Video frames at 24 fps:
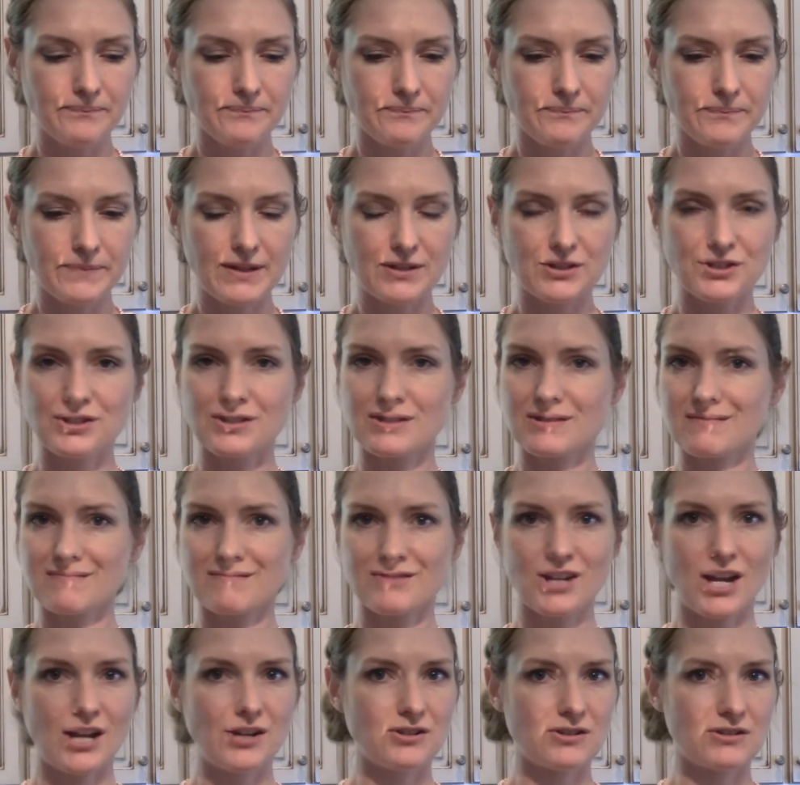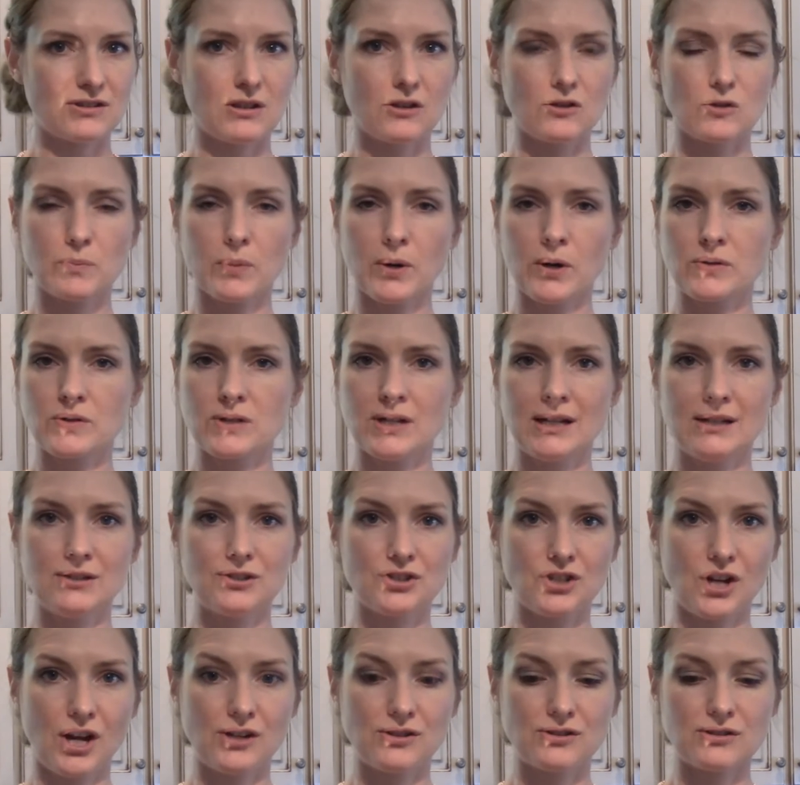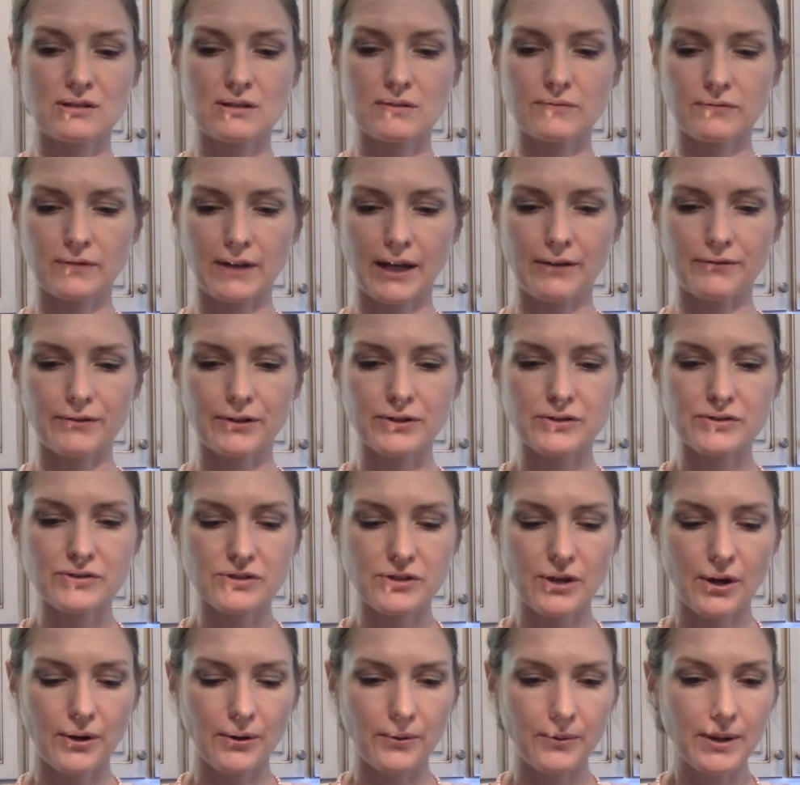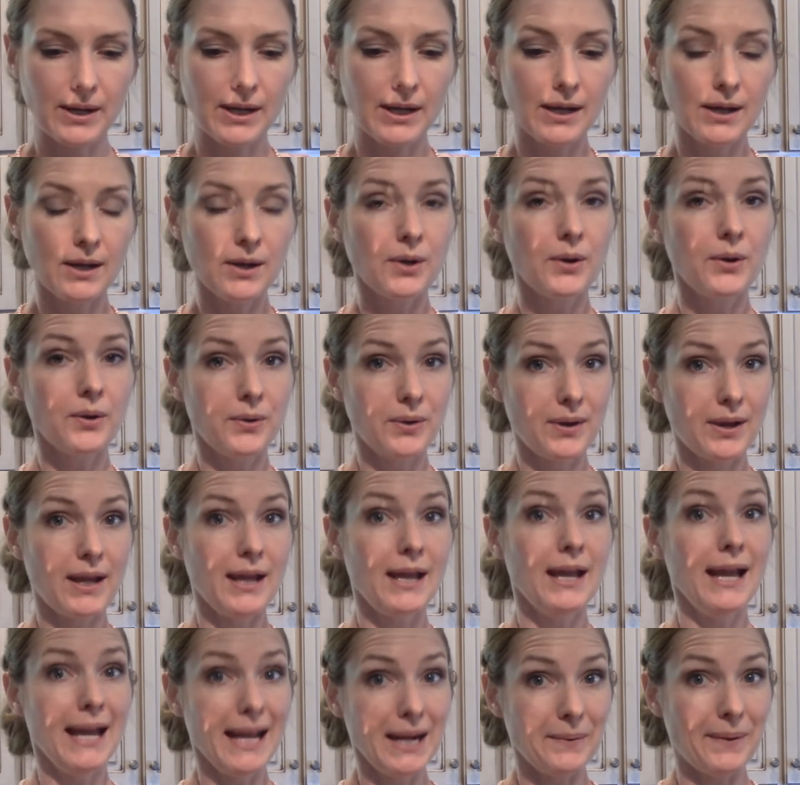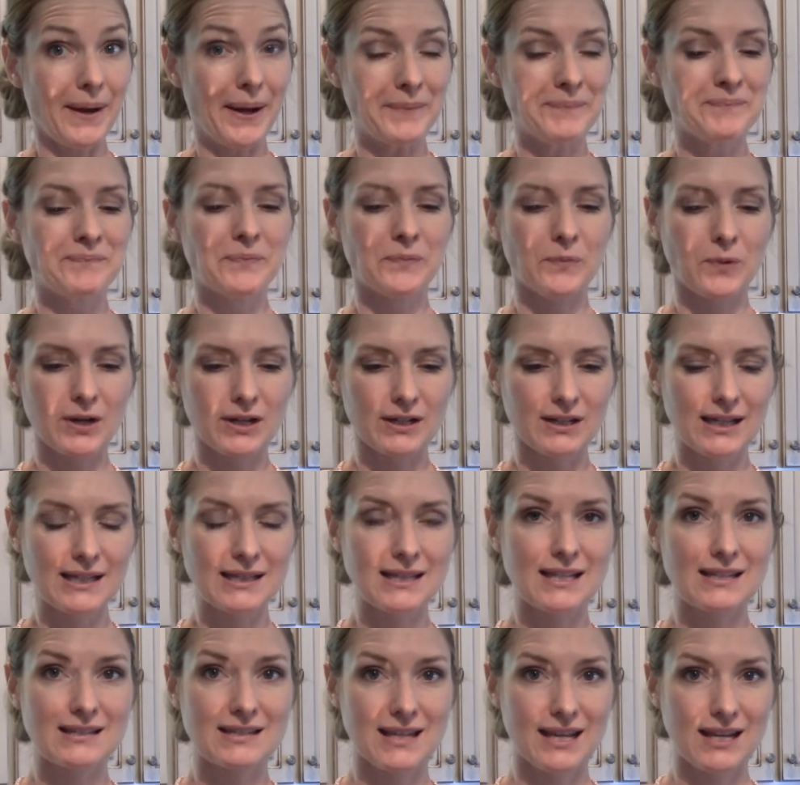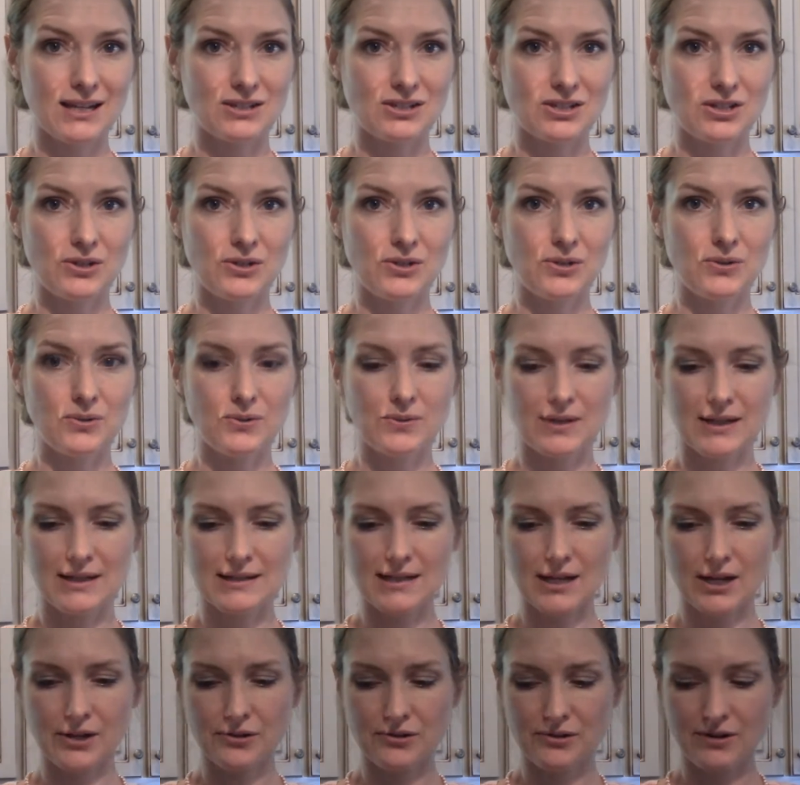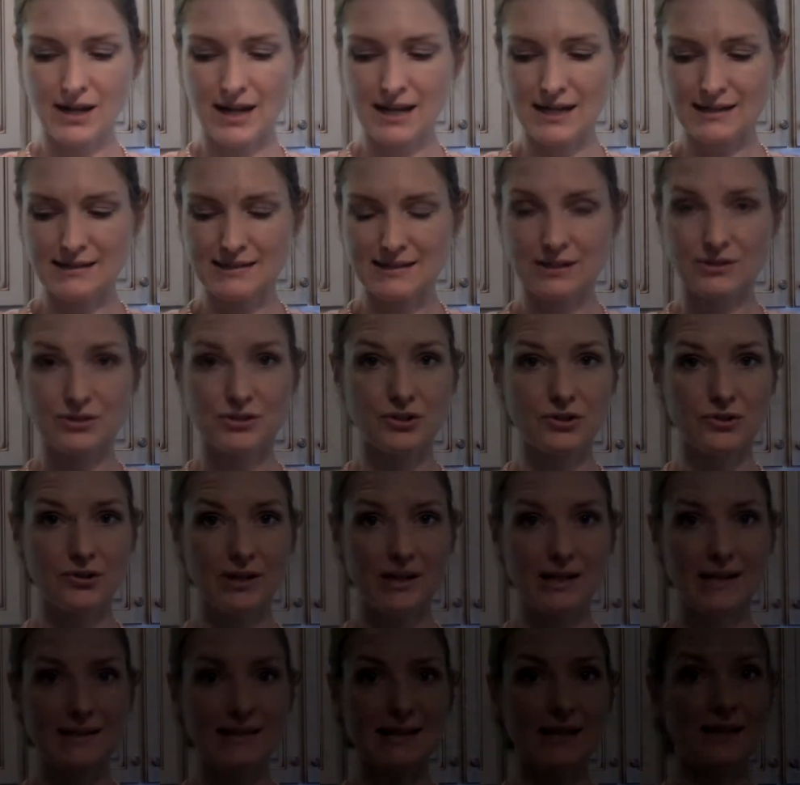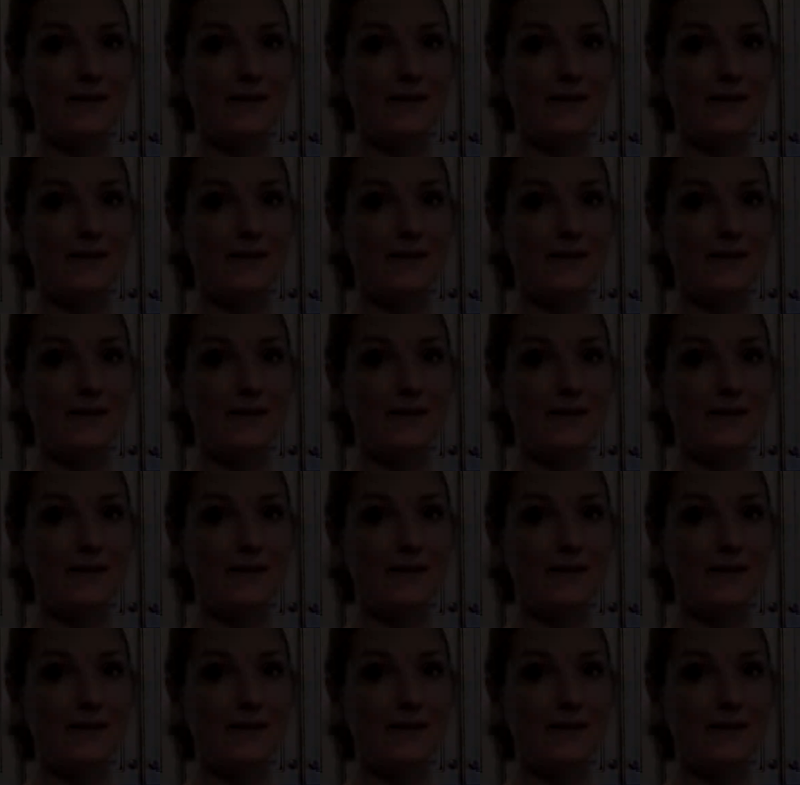It just changes those proteins, changes the flavor. So anyway, we're going to let this get to its 186 degrees, and